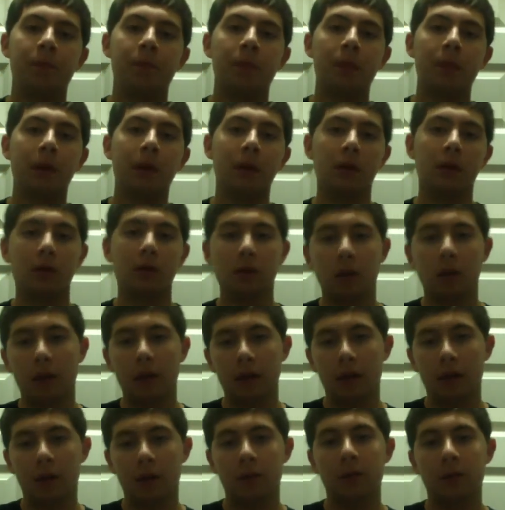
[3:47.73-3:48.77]
it'll light
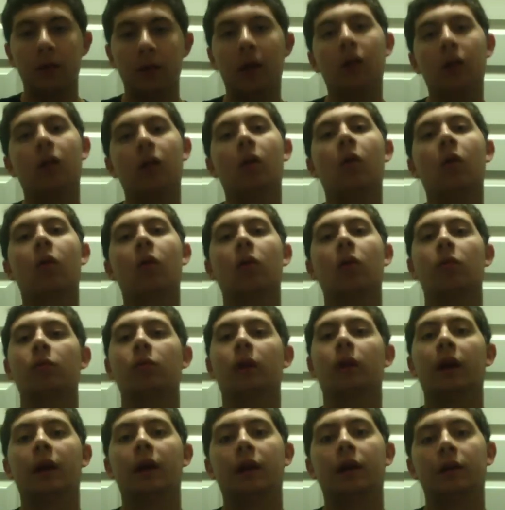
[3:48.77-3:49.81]
up yellow or
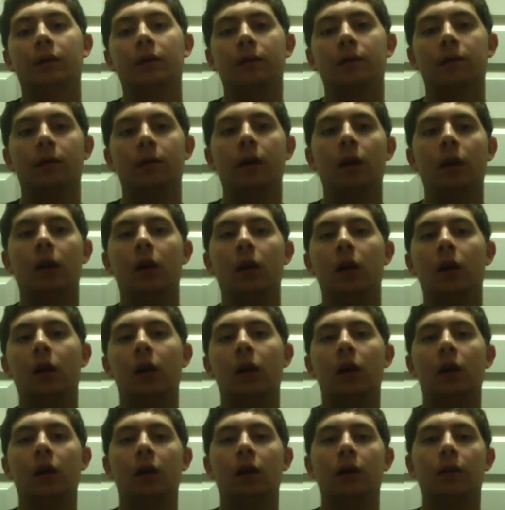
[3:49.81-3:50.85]
red if
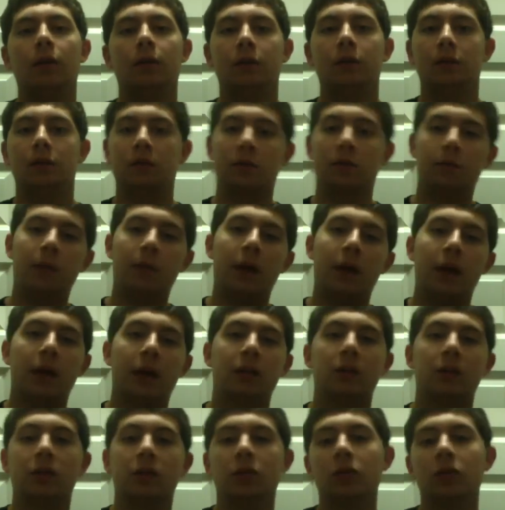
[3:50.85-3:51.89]
it's
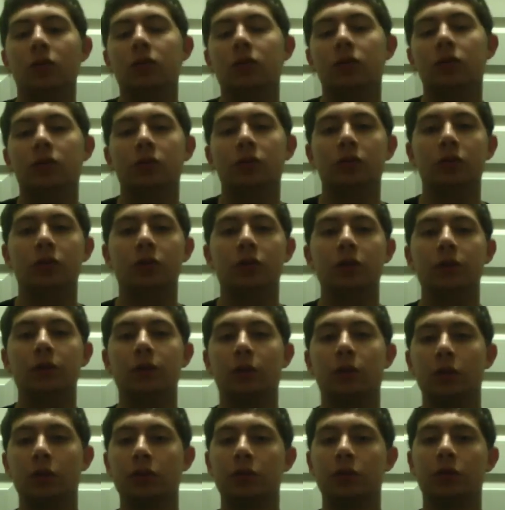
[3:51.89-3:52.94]
past a certain
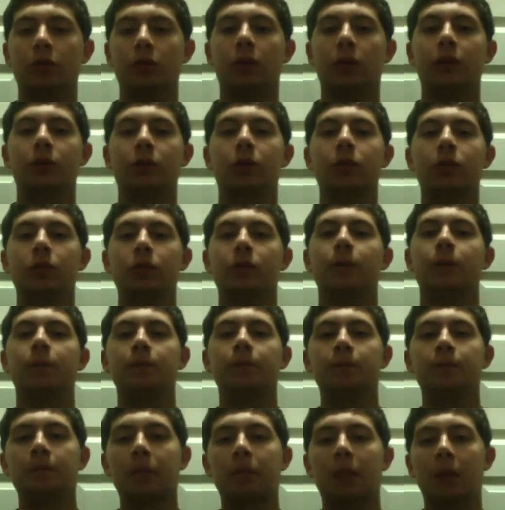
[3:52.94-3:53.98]
G-force threshold.
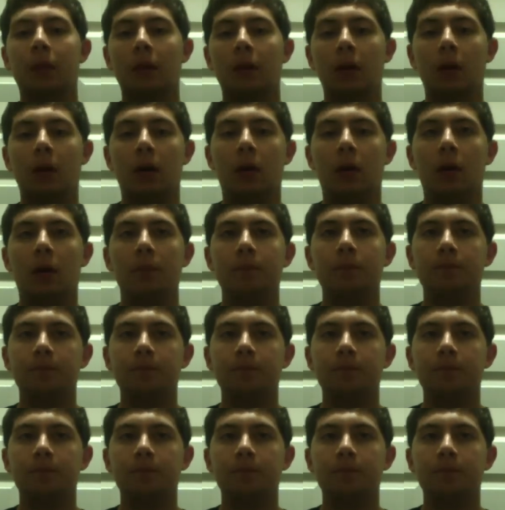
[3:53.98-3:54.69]
And